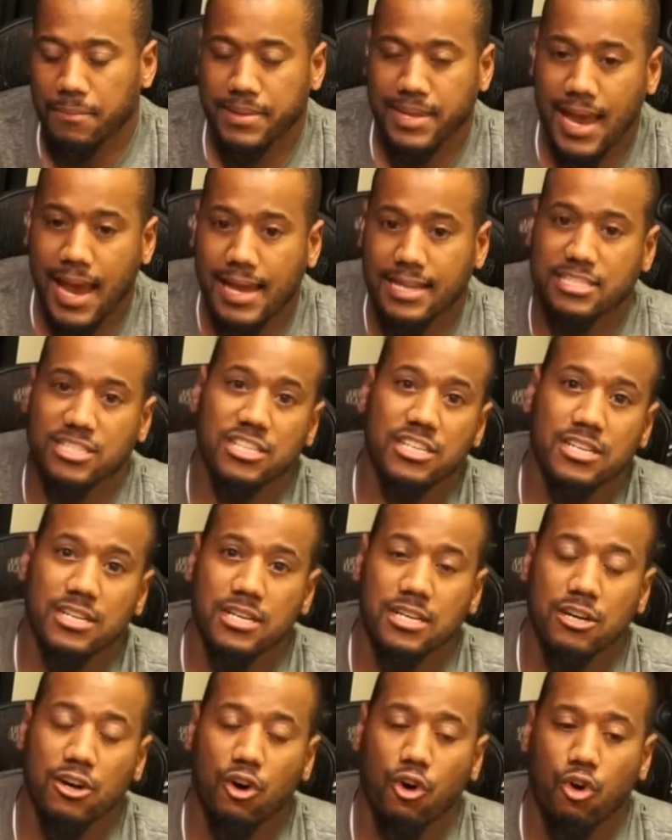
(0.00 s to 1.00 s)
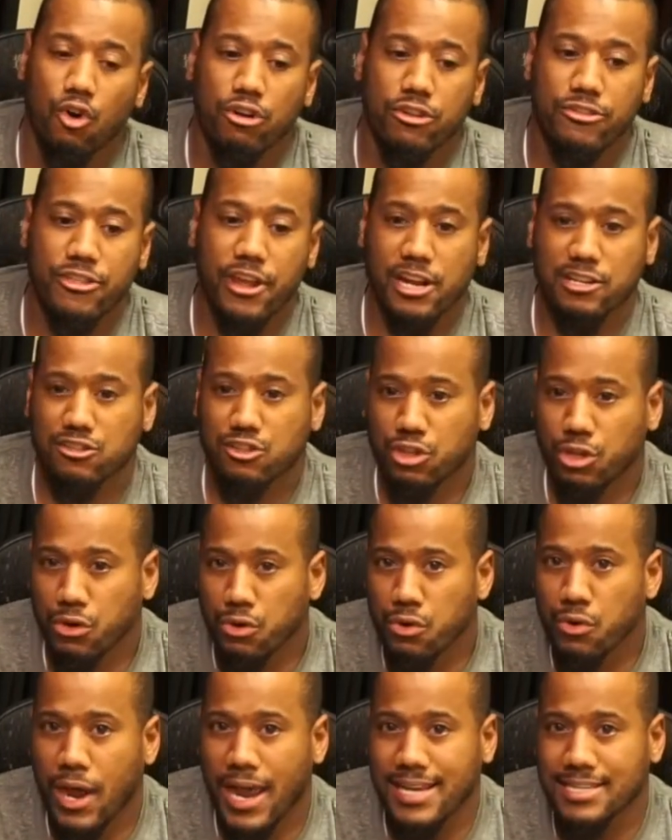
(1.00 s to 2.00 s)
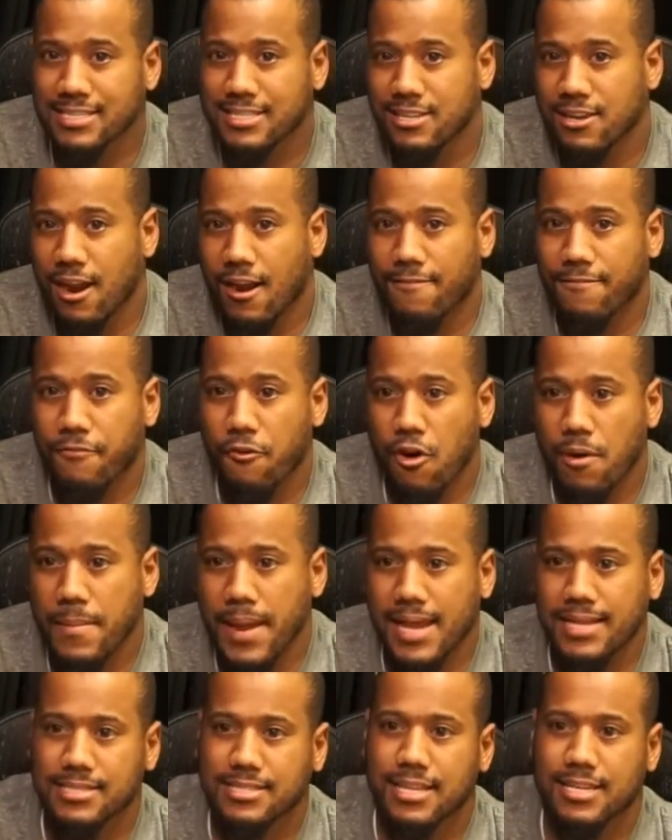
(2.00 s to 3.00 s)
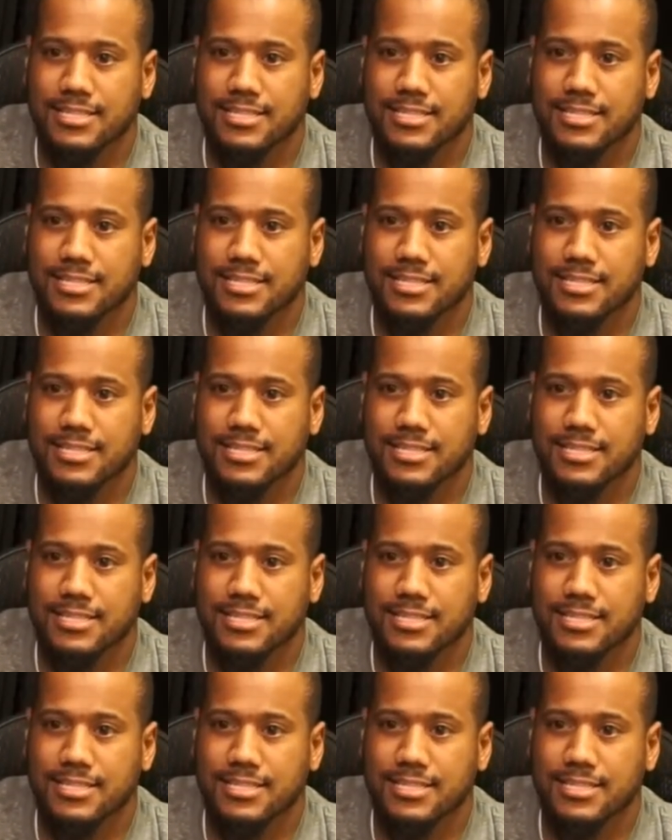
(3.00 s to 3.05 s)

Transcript: catch. There are two HDR formats.